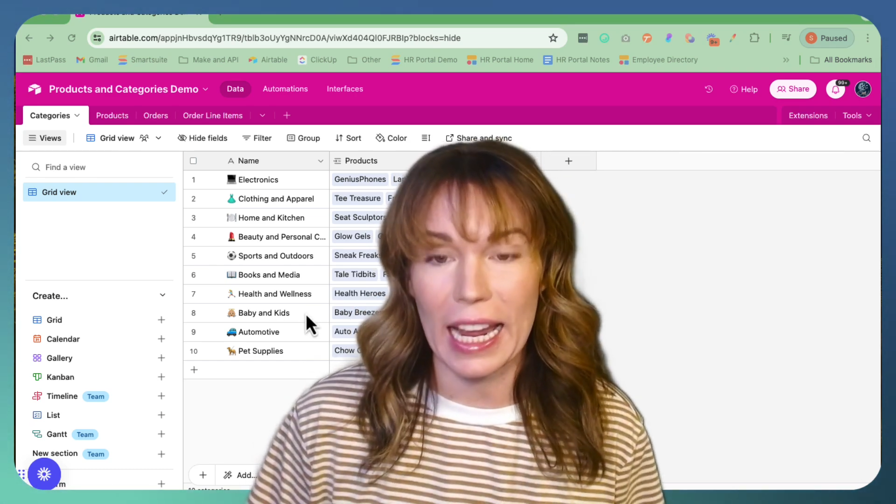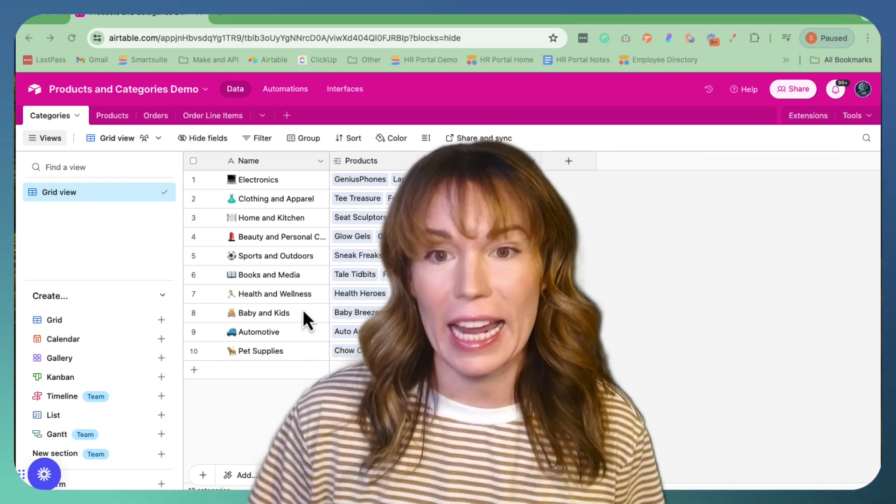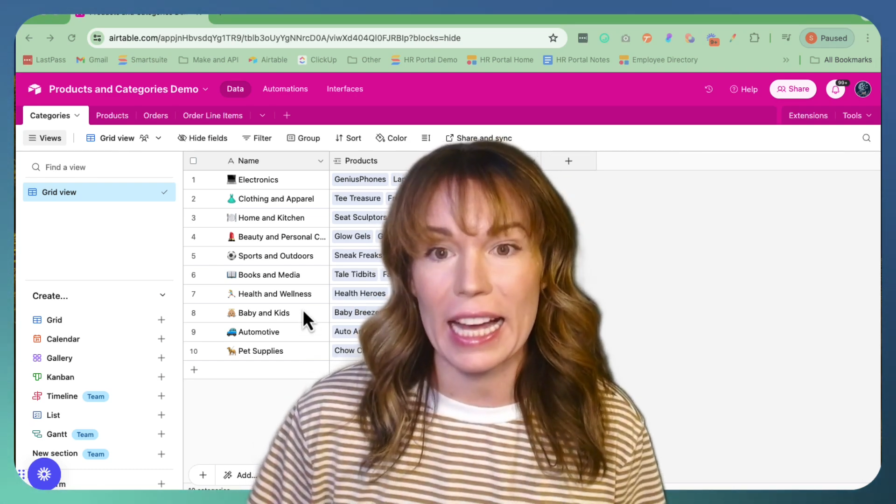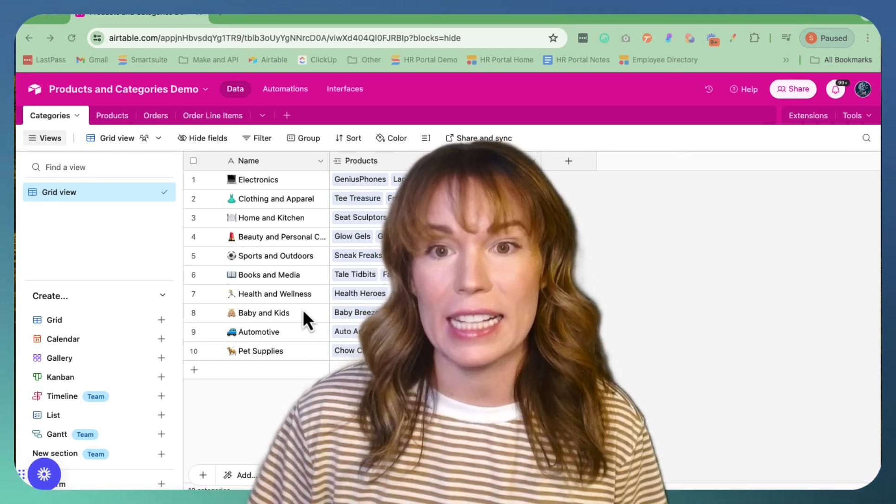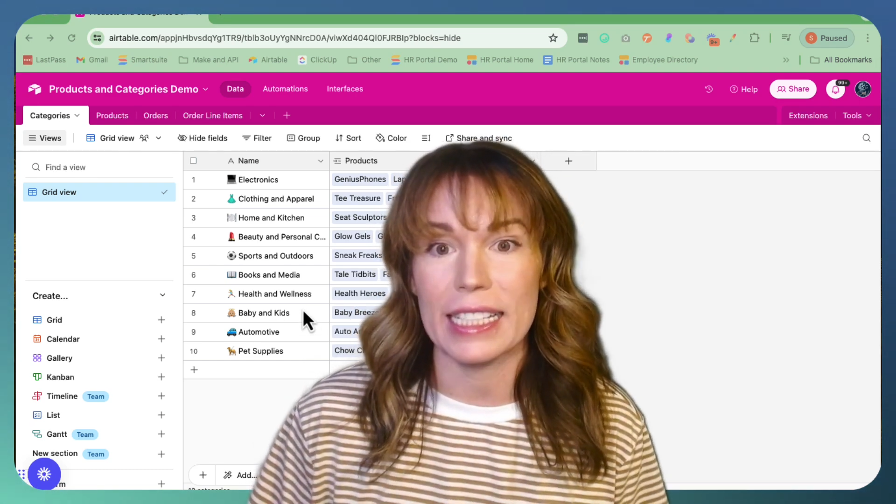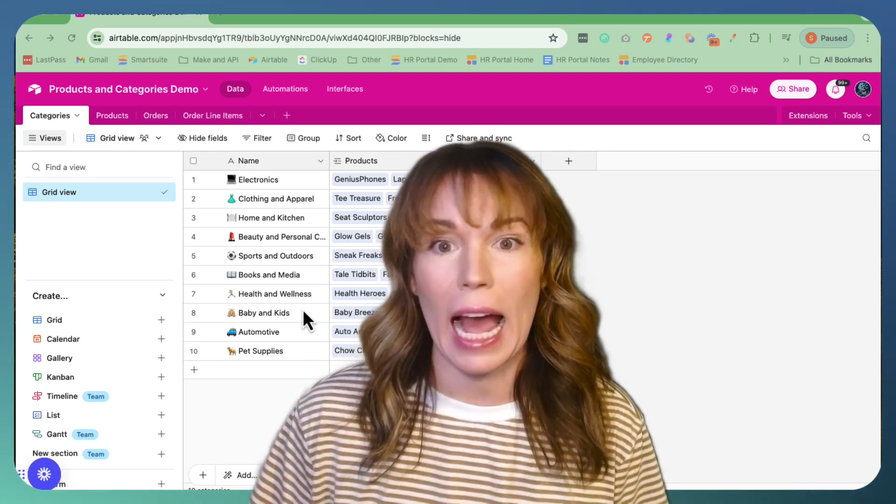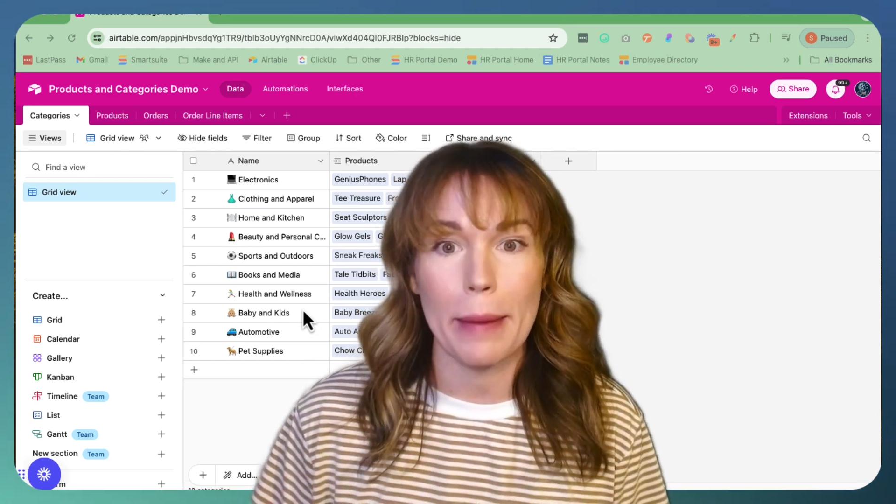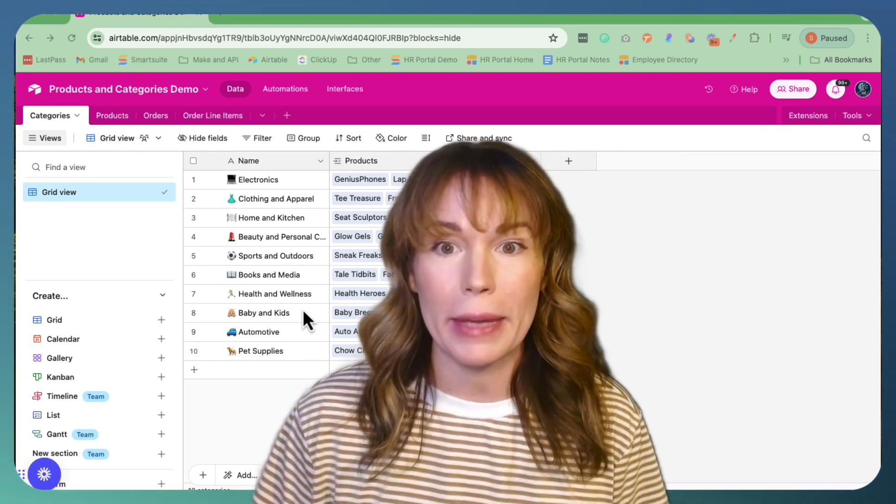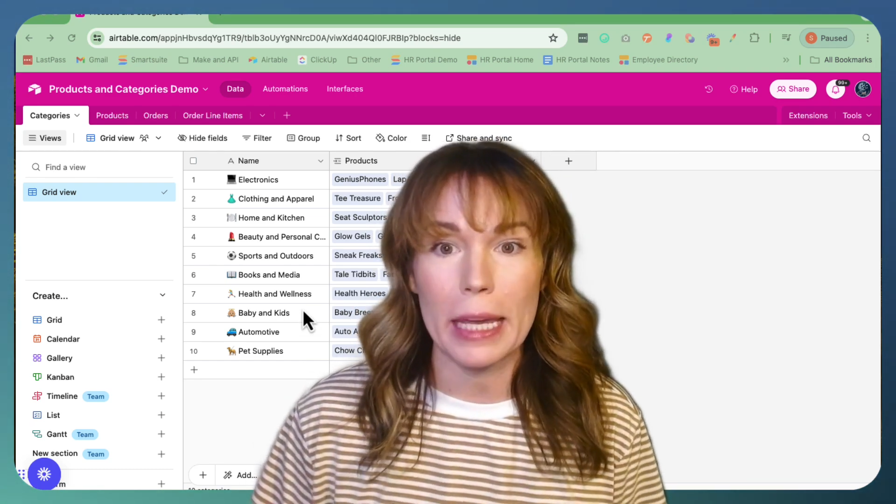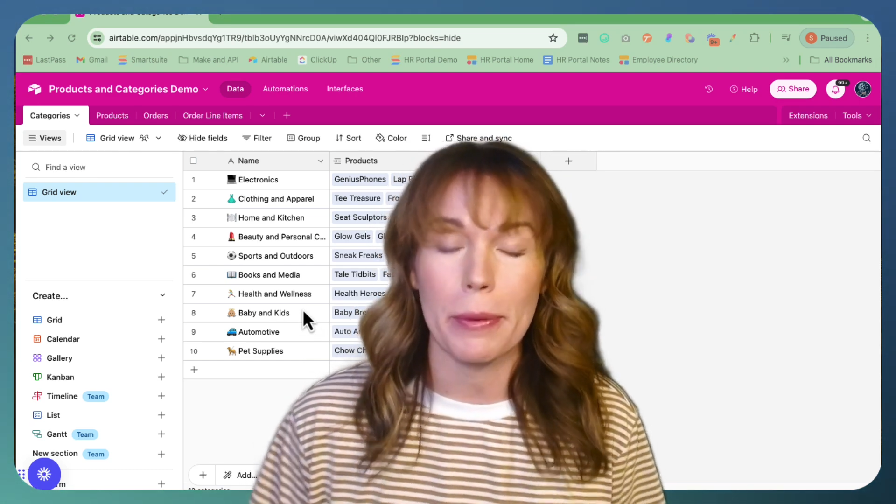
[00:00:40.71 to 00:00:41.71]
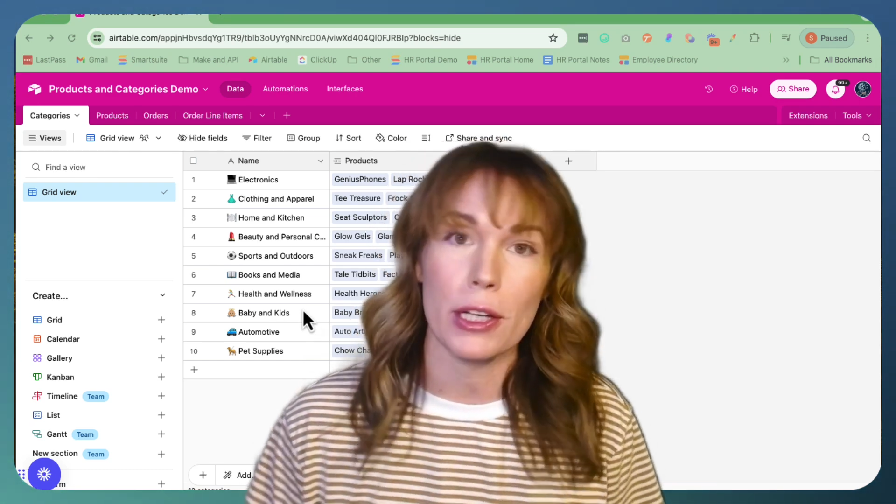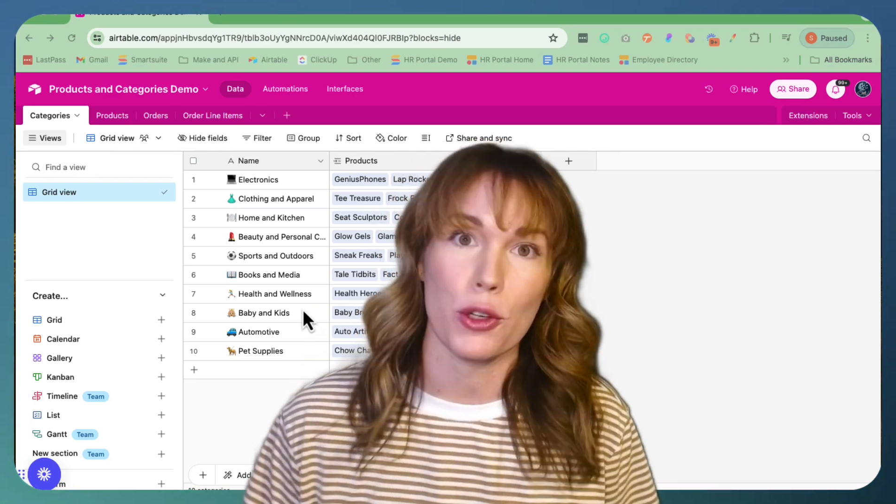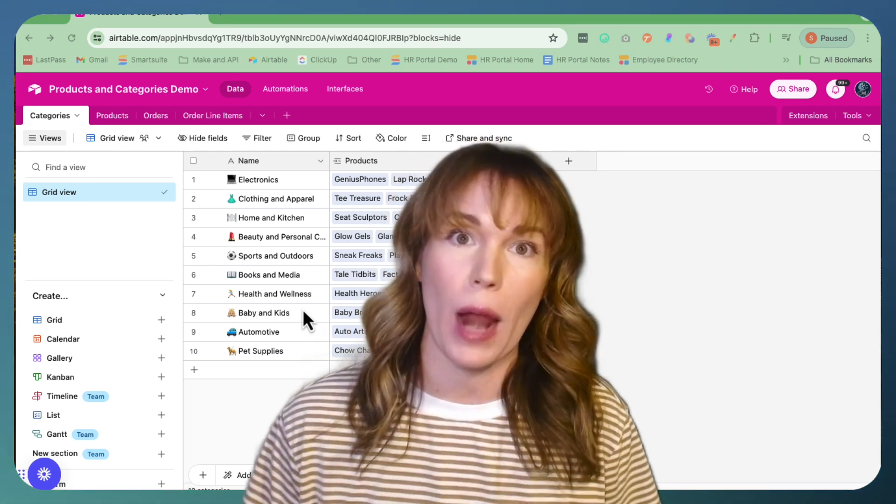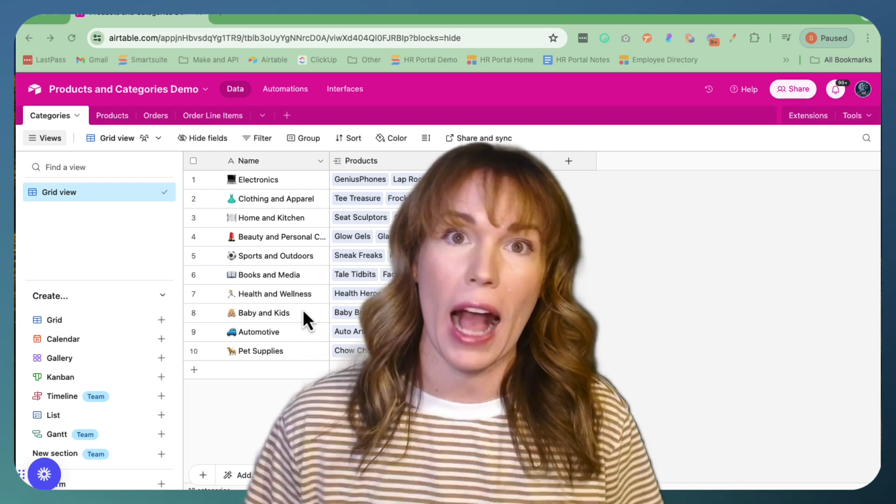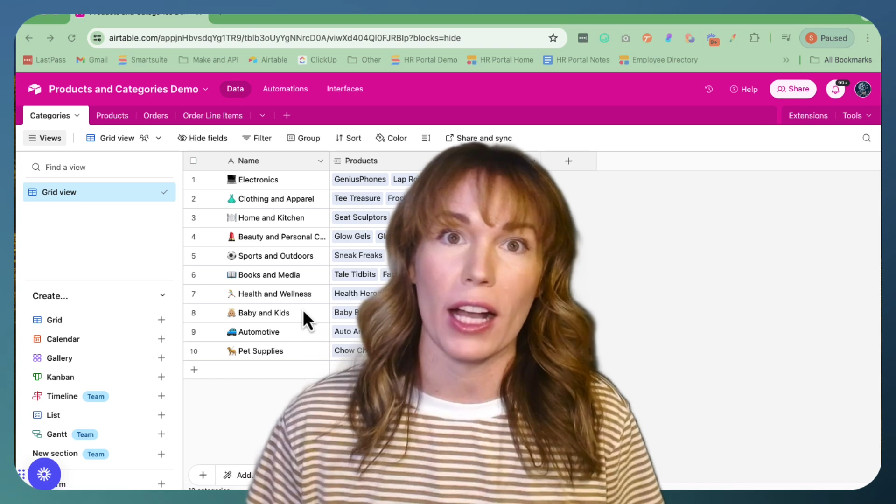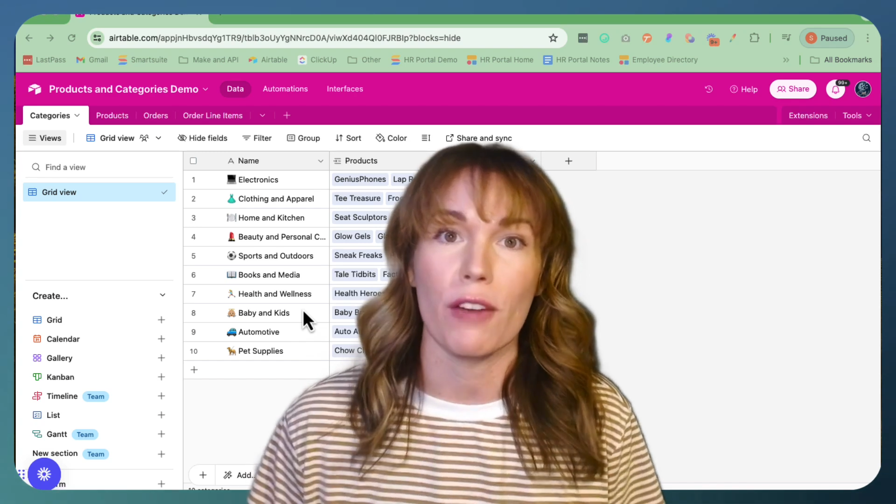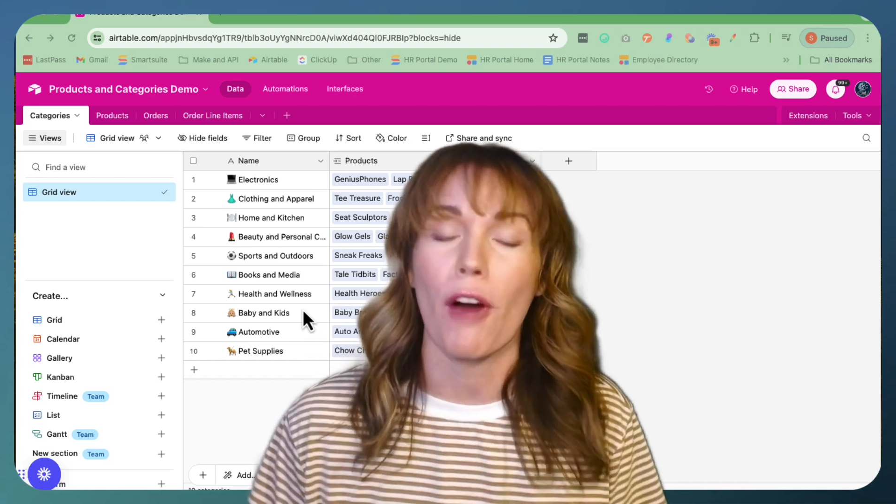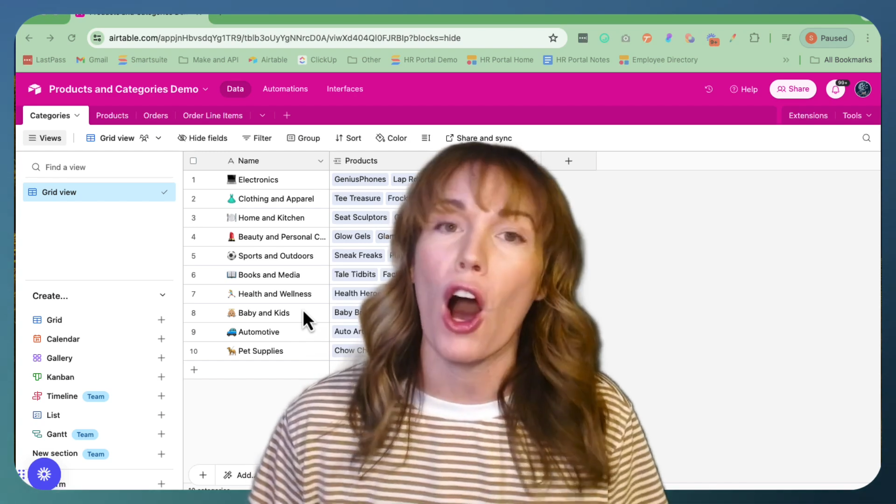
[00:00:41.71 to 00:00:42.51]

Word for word: and I'm keeping track of